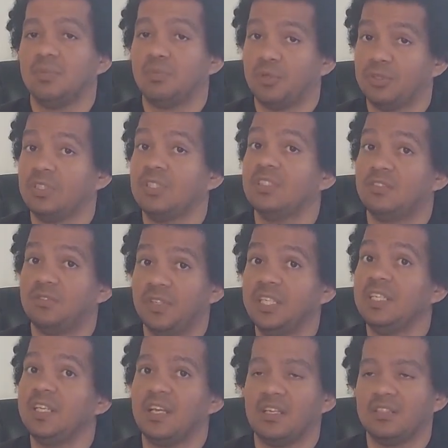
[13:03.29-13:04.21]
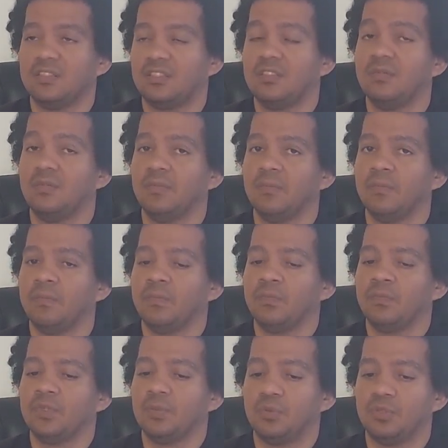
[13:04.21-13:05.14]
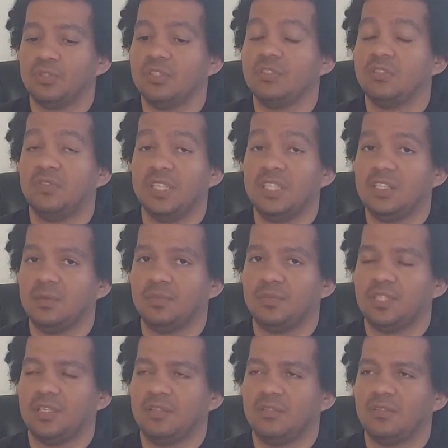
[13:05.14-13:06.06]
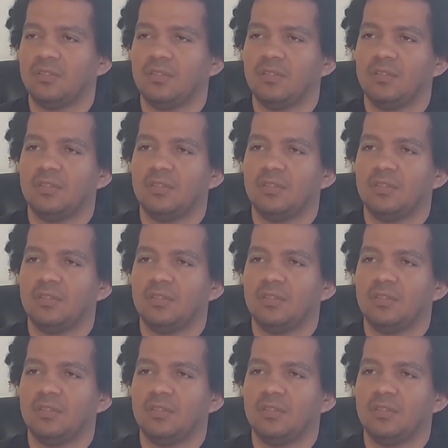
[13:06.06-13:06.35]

The person is very angry, the person is very upset,